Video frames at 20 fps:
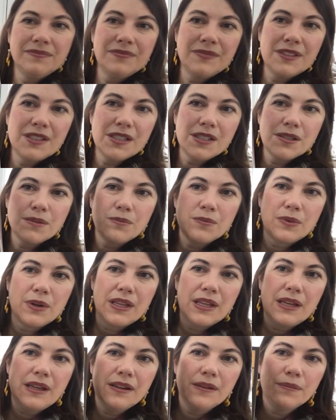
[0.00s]
Some
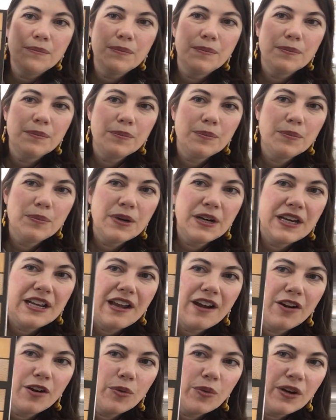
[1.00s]
really pretty
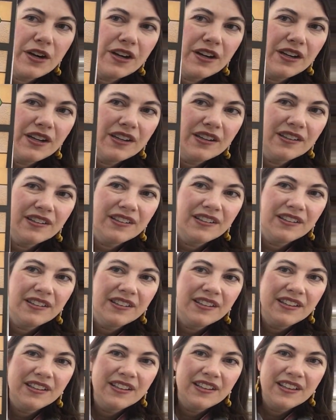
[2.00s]
artwork.
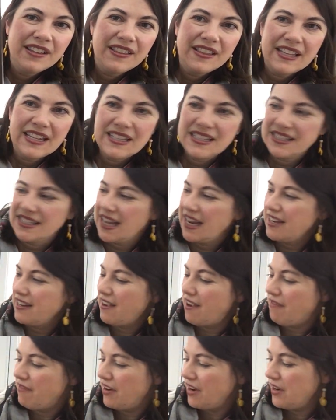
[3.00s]
The inside
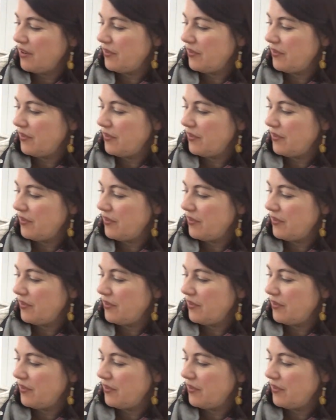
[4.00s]
cover.